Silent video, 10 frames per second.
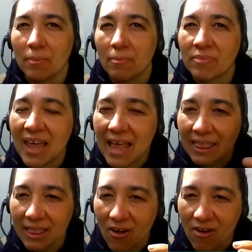their
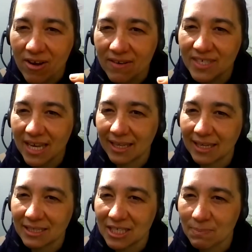lives, and
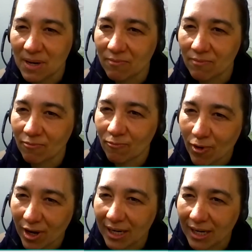it just being
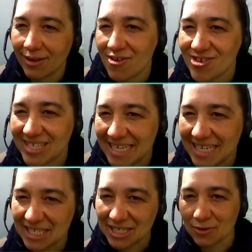real
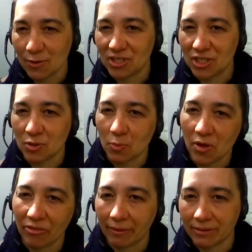artists, not just the
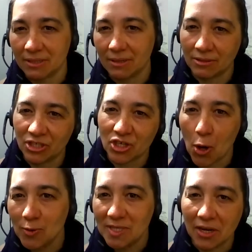one that
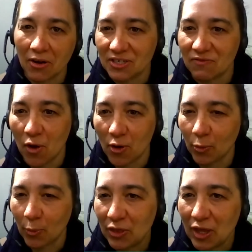shows the kind of art that
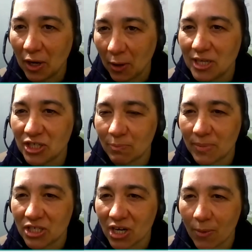we think we should be
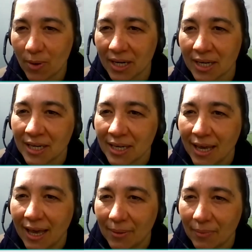showing.
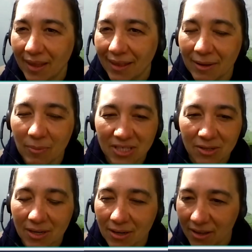And I think we're
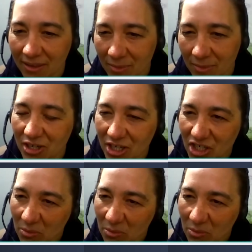doing a good job of